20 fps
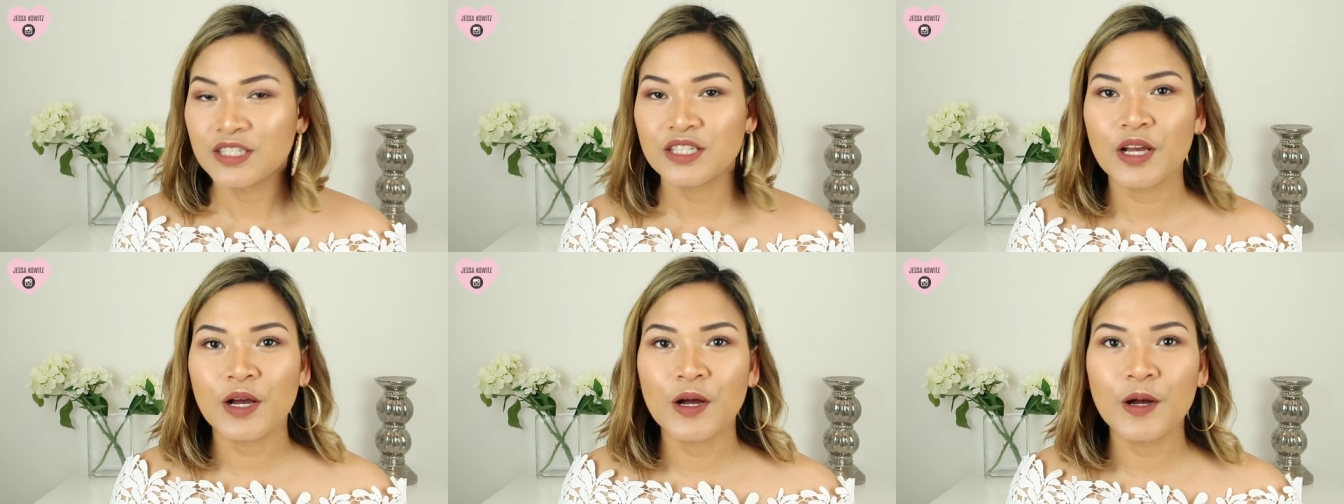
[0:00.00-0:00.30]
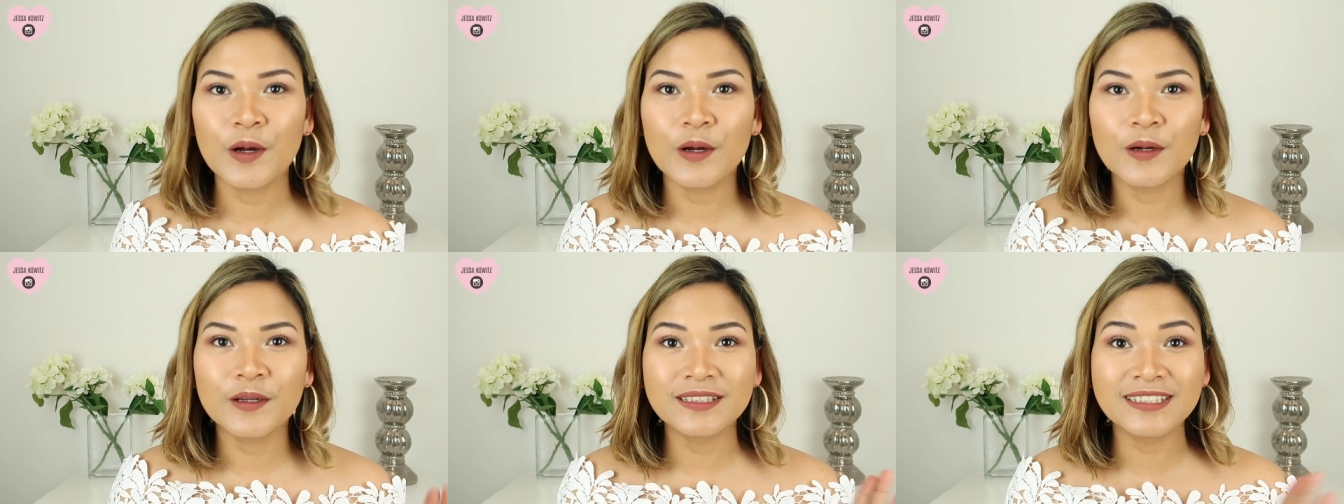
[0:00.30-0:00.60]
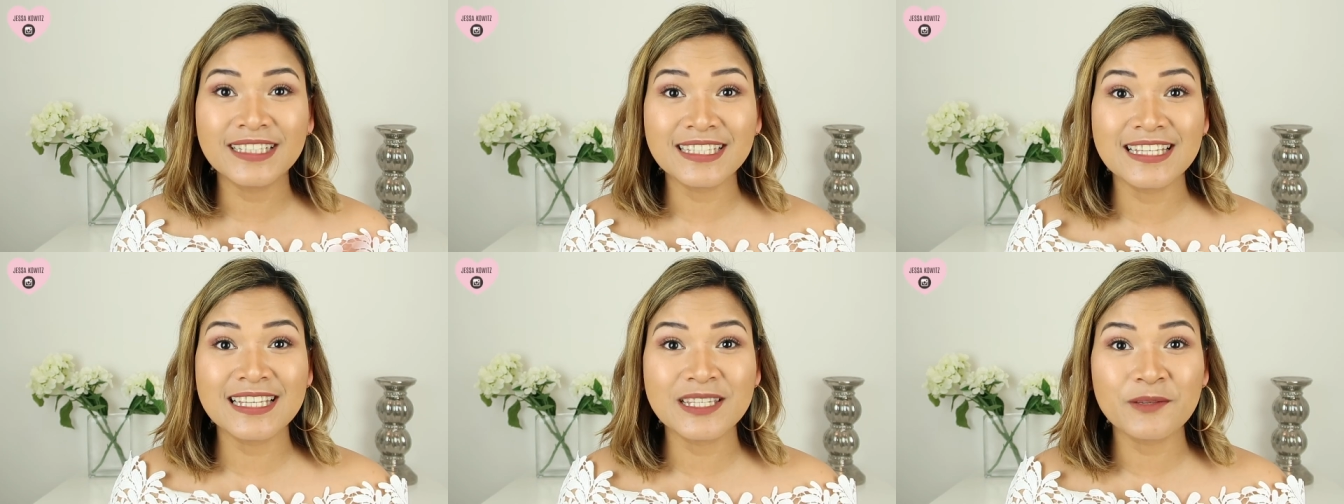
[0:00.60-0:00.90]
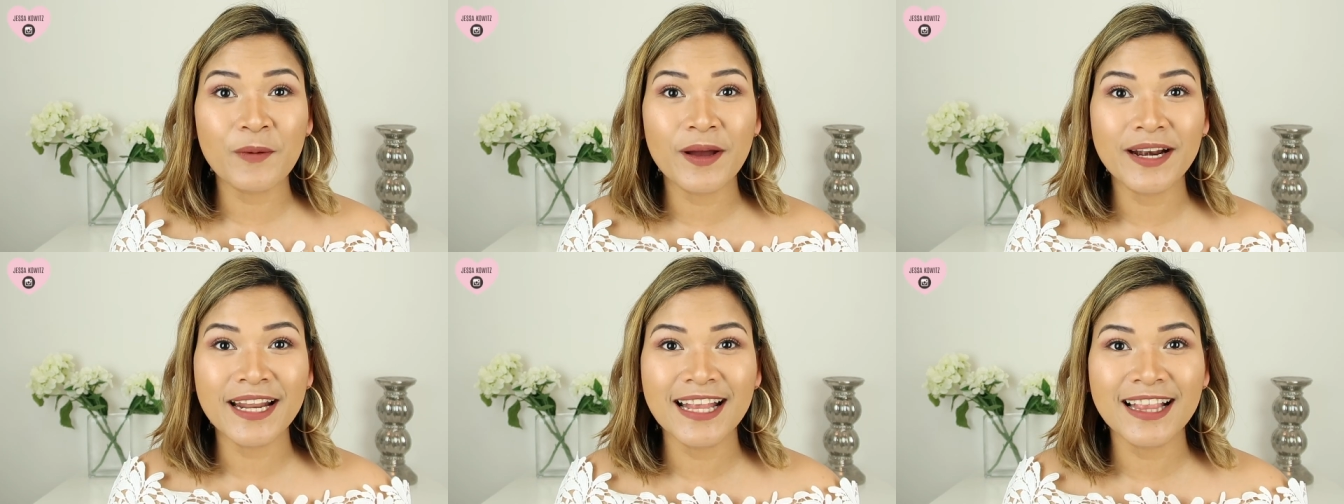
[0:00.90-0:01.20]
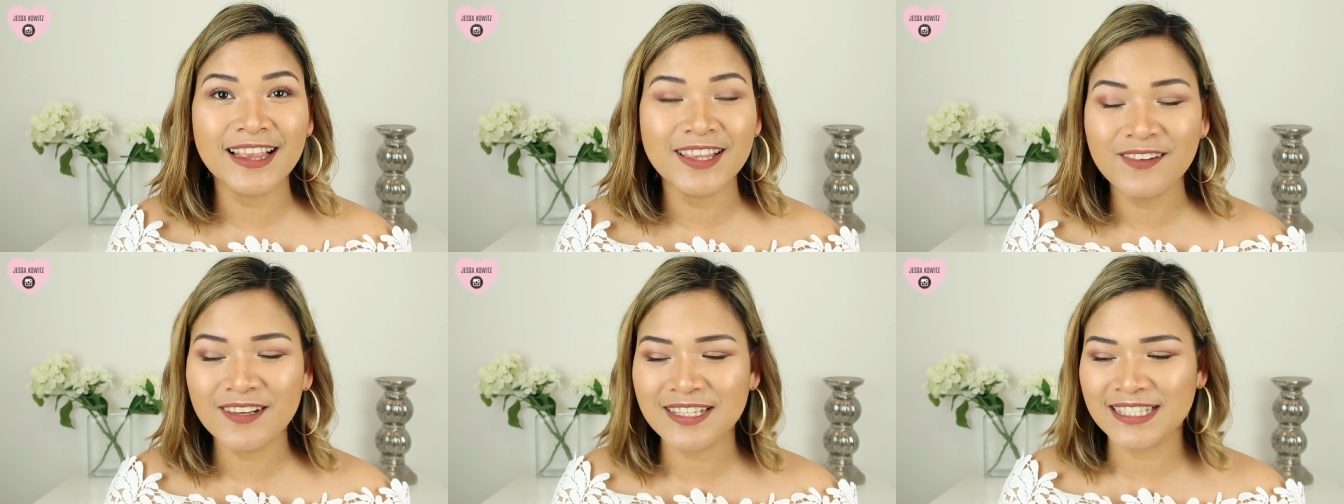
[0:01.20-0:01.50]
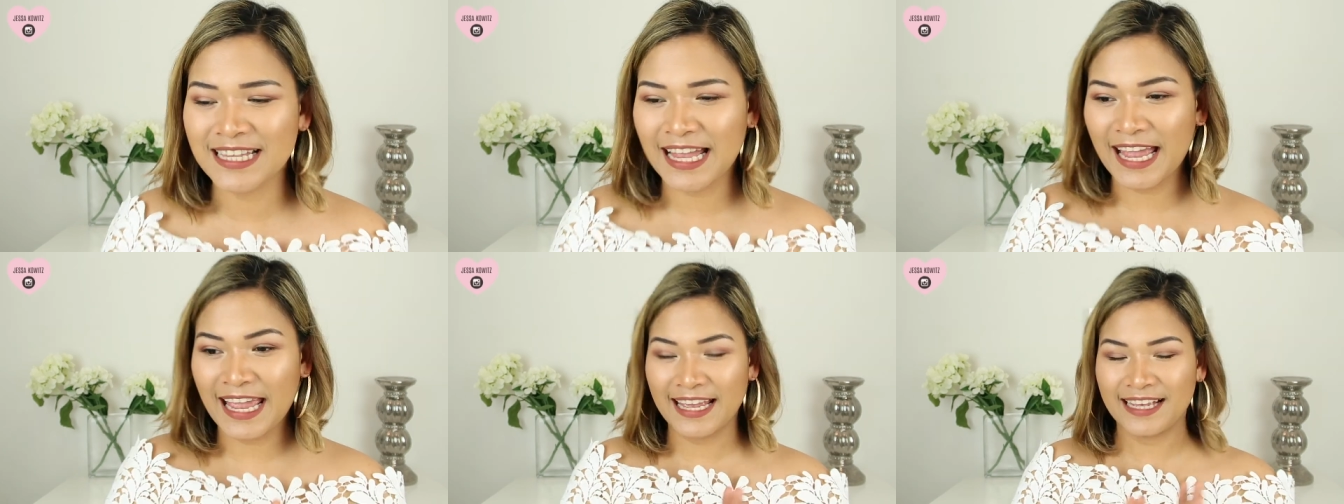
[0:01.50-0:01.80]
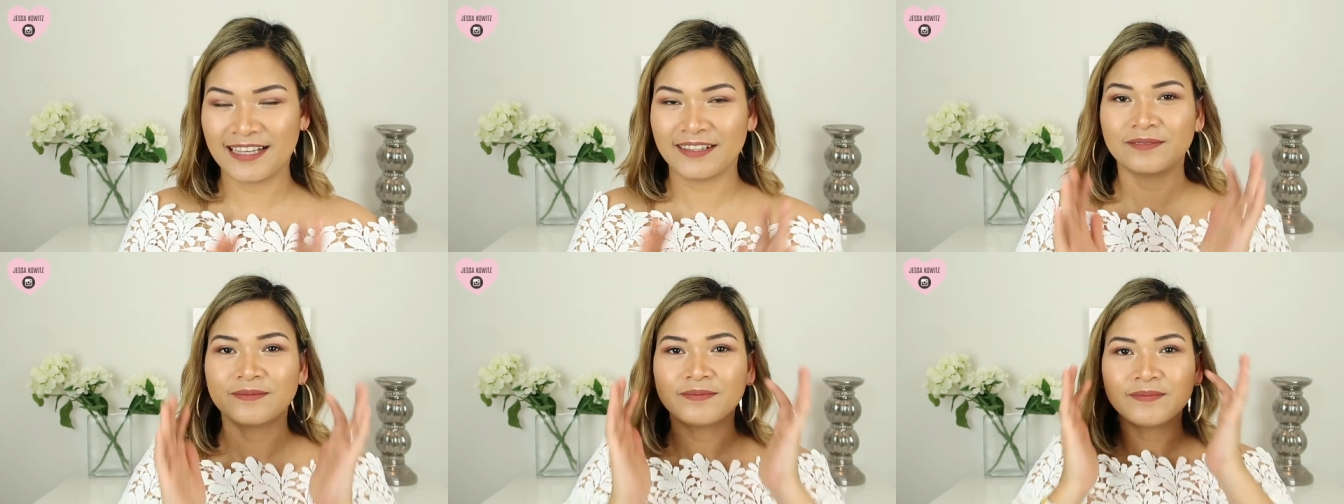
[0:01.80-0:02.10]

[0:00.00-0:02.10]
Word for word: So this is what it looks like.